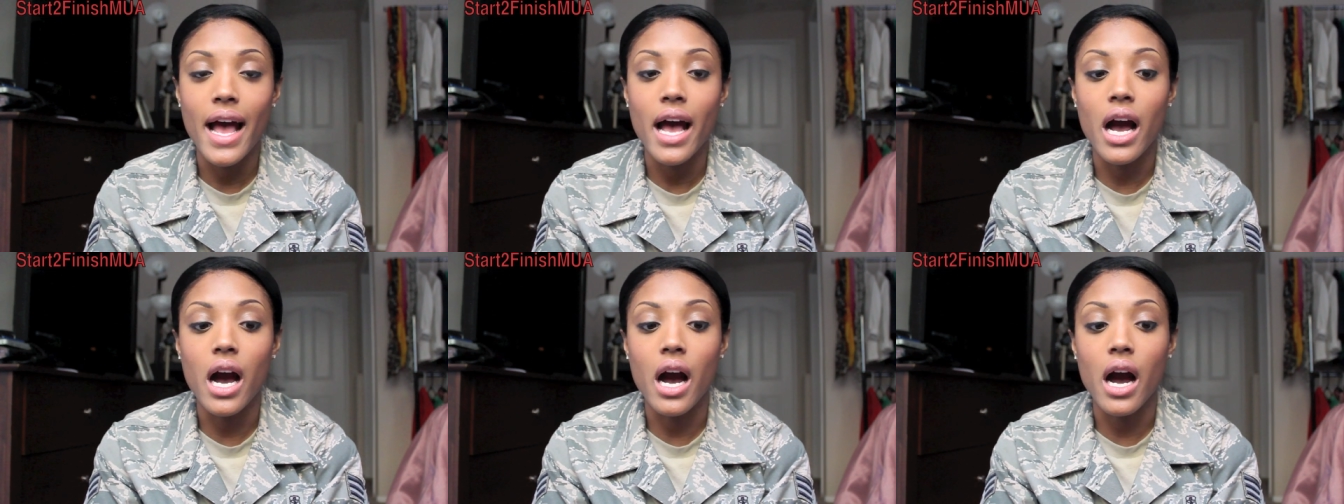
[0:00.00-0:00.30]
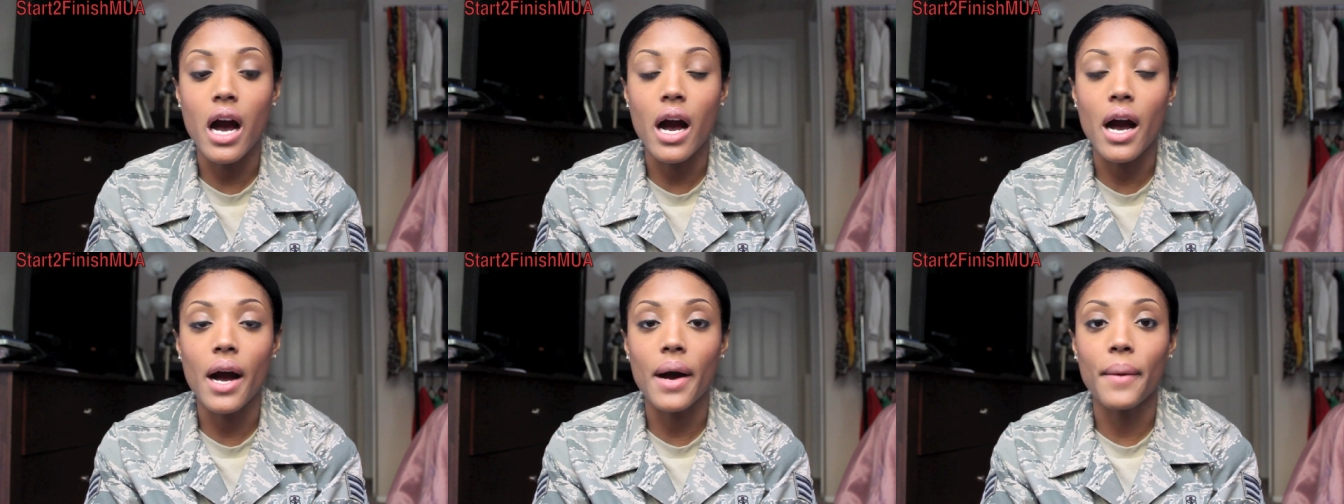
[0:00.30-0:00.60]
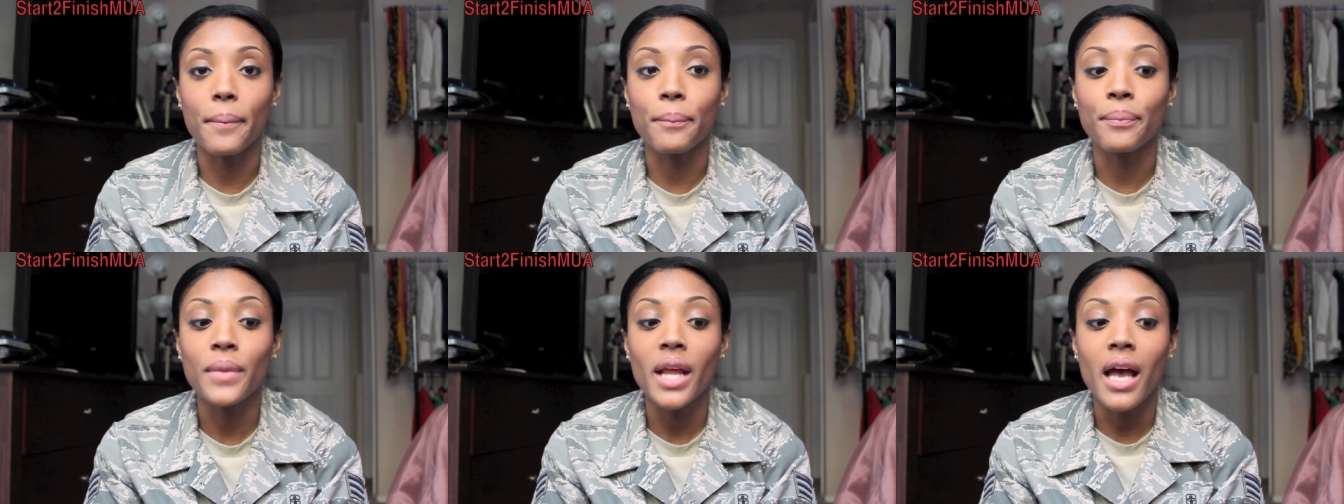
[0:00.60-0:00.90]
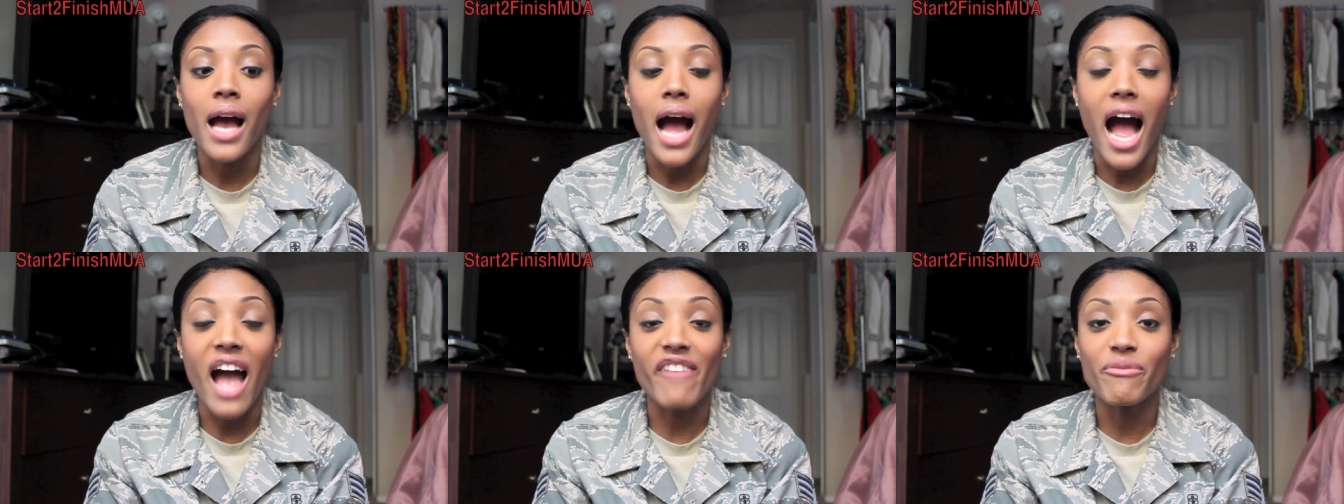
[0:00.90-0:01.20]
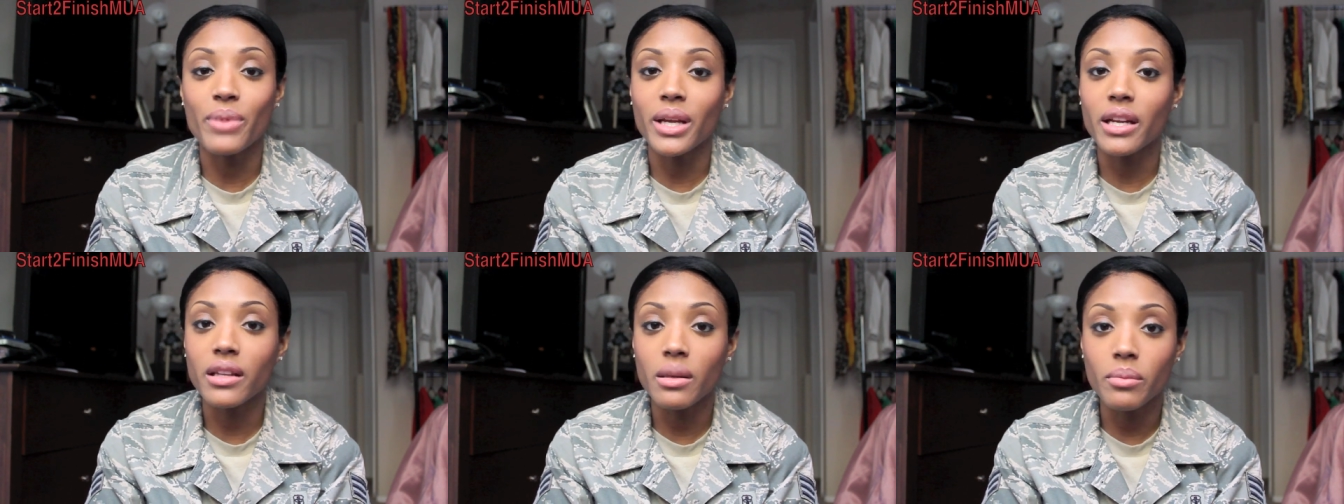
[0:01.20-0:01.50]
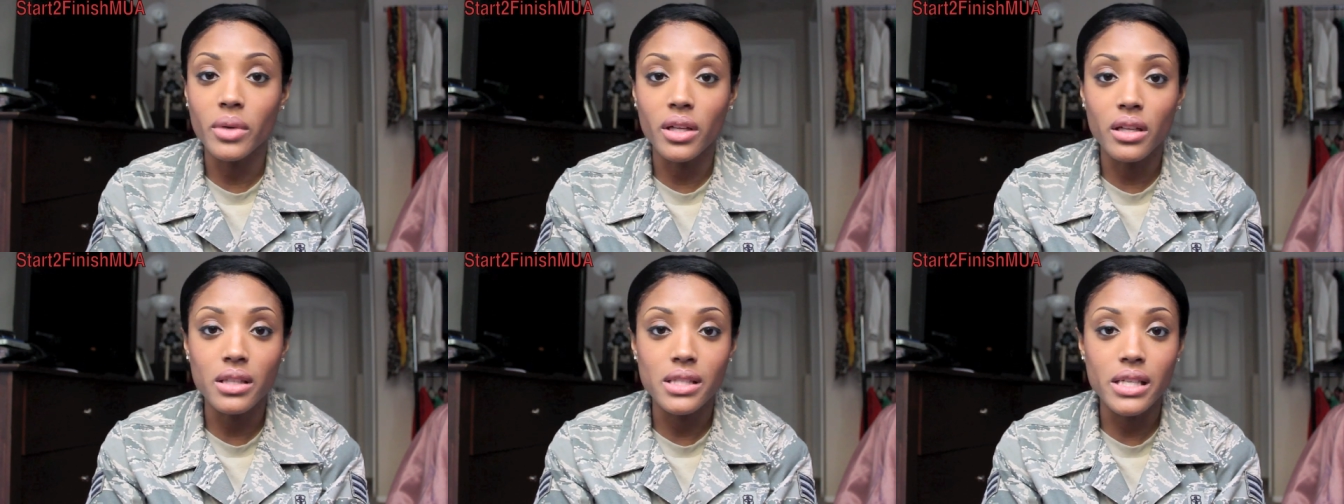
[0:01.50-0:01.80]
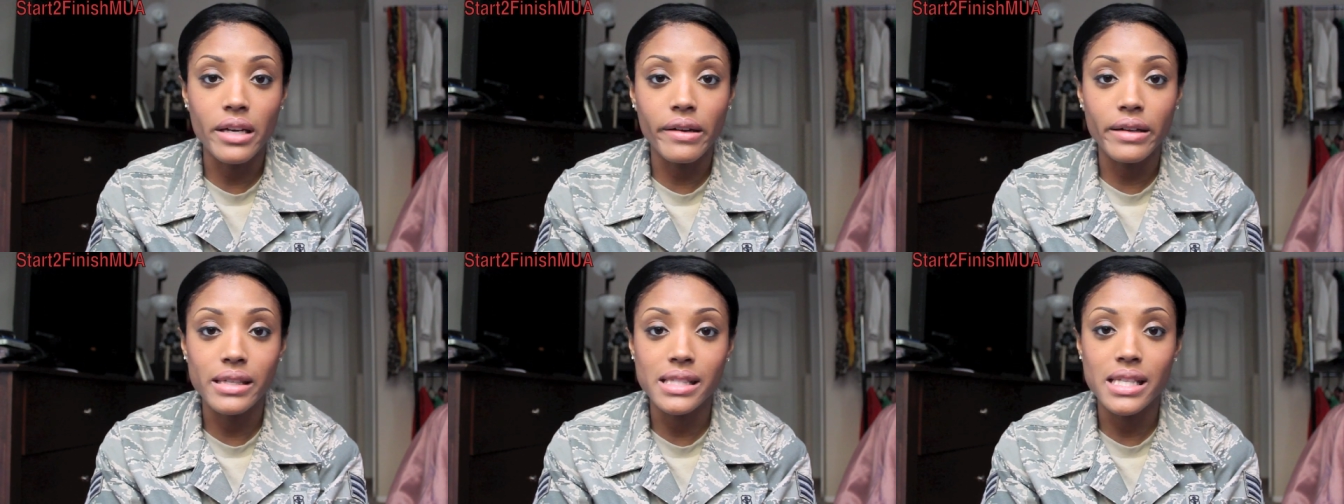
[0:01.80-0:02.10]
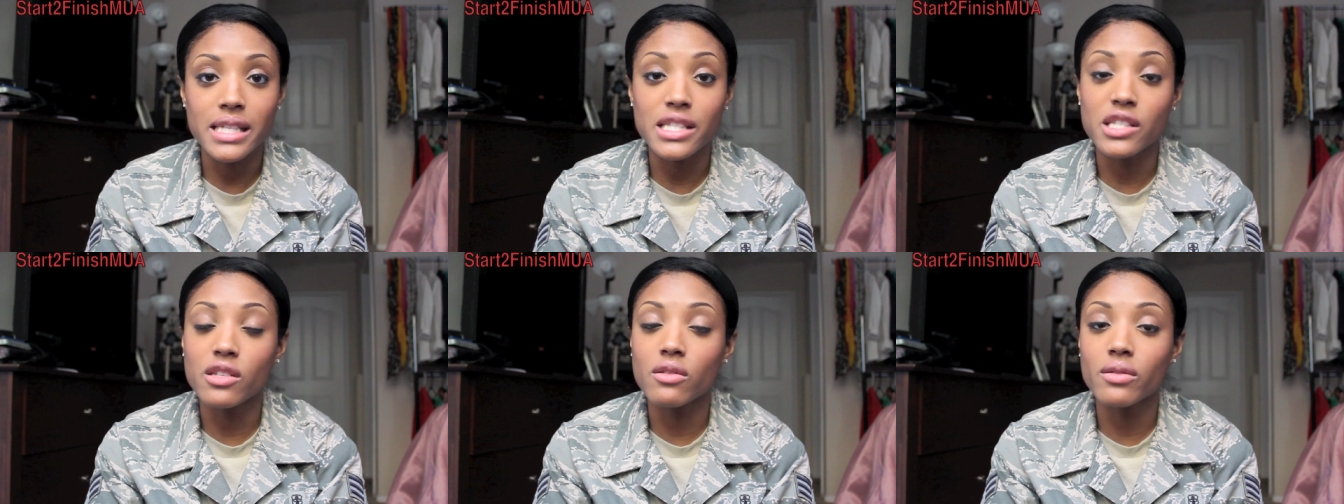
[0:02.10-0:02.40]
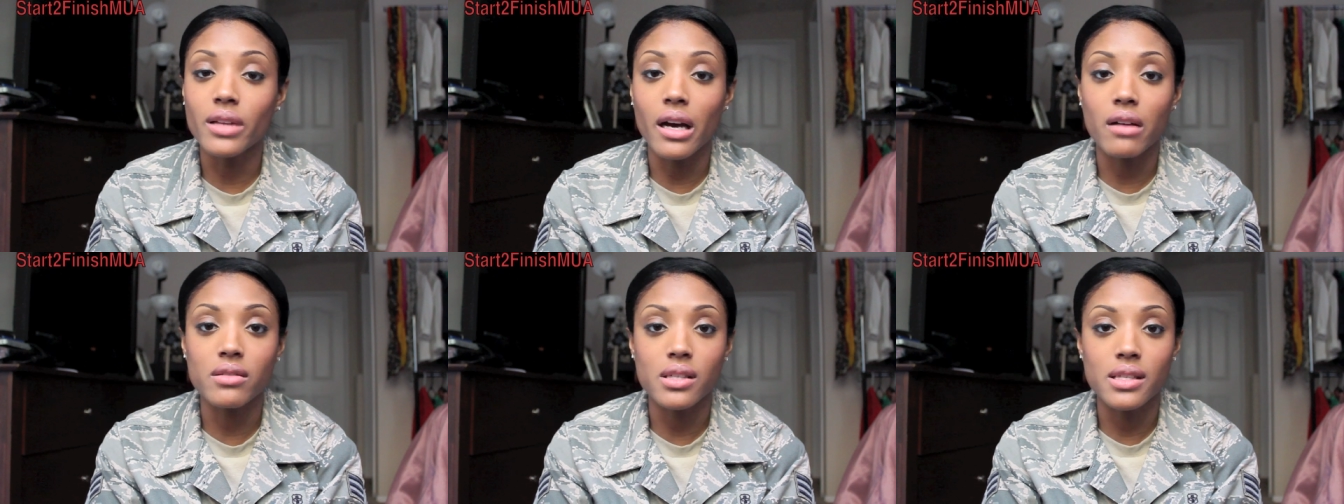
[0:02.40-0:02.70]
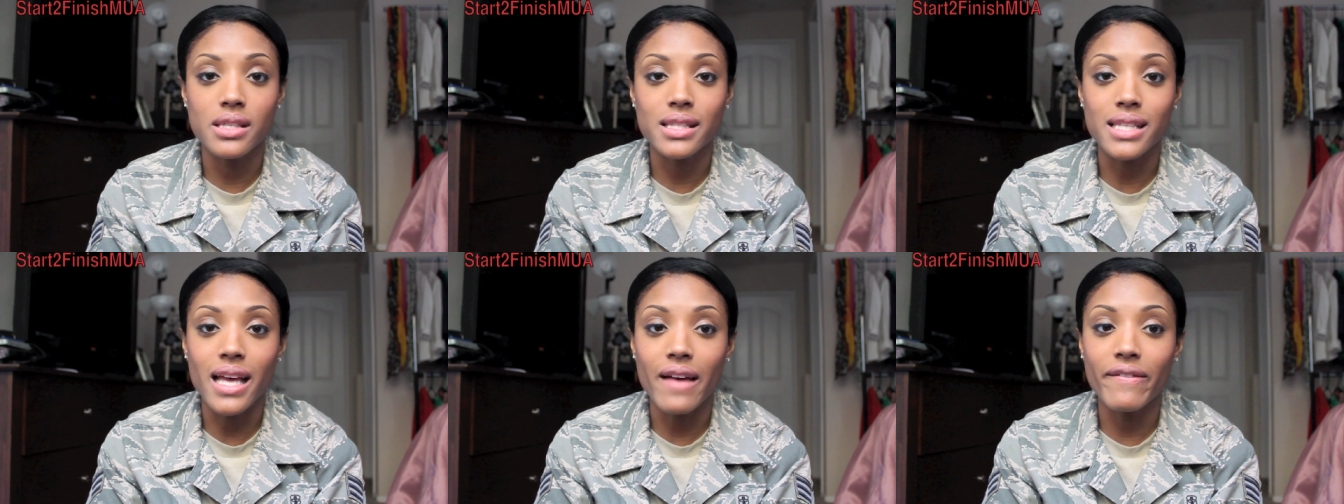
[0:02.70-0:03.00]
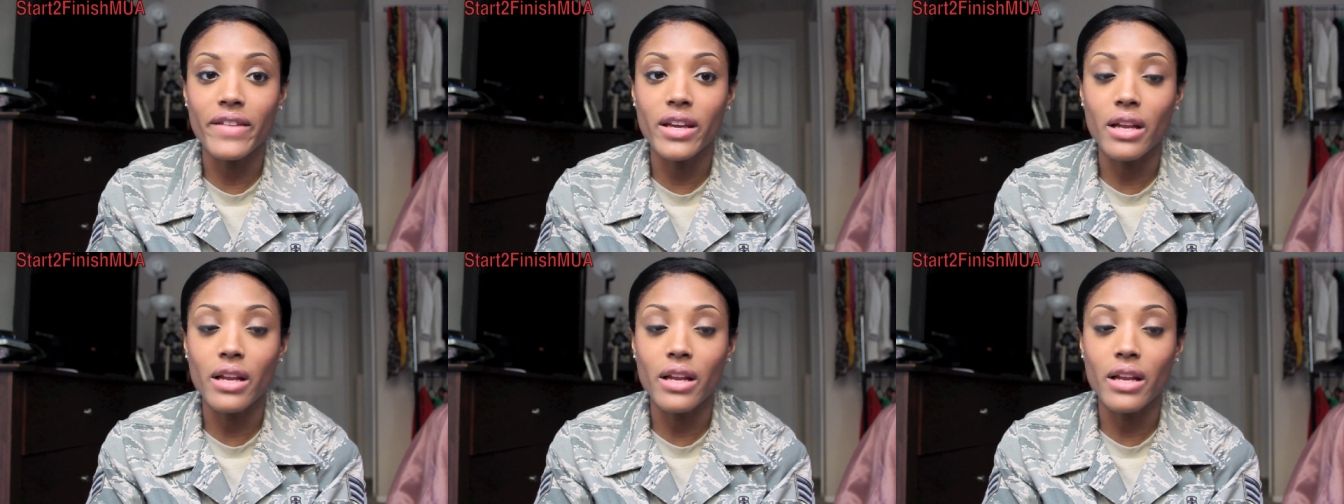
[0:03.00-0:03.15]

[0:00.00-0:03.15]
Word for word: I've been in the military since 2007.